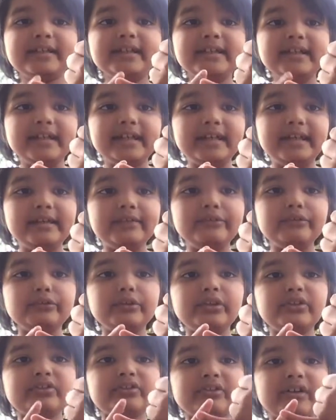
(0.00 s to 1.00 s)
is
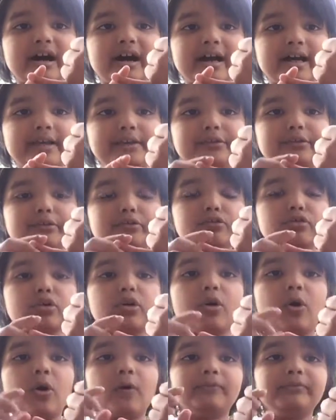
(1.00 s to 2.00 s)
the size
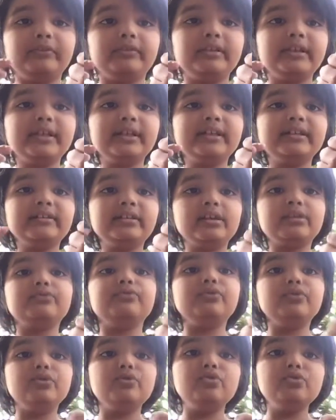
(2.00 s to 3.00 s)
of the
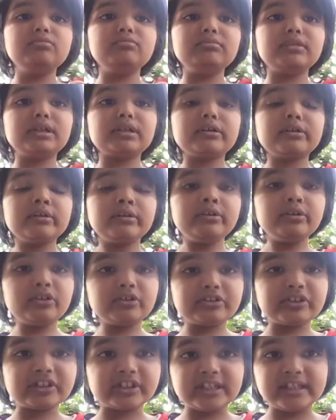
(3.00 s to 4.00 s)
room you're
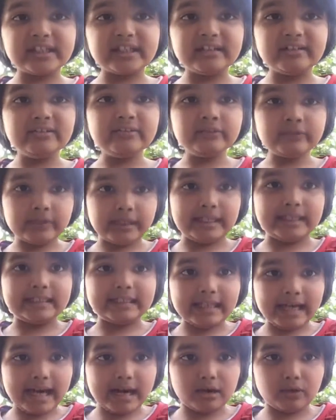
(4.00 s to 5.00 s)
sitting in right
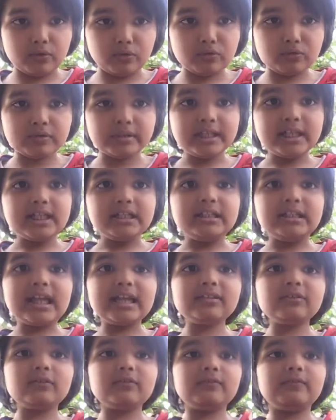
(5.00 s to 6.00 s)
now.
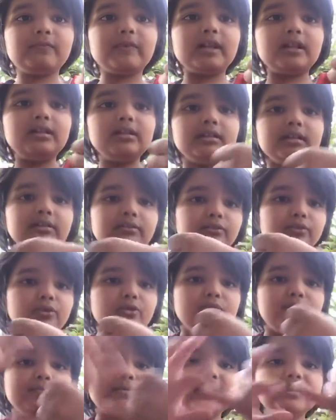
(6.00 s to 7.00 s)
Let's fill the
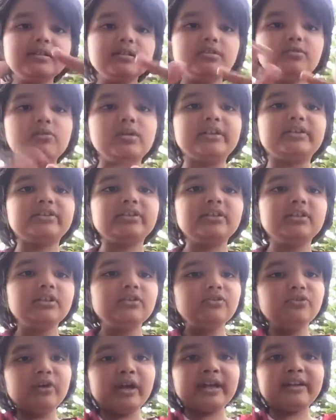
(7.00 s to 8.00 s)
room with
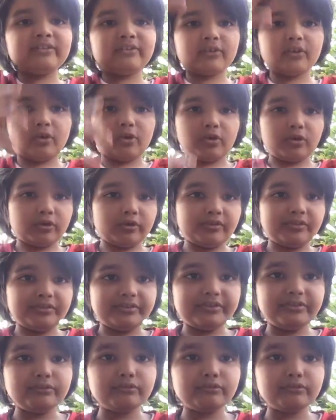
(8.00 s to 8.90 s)
rice cones.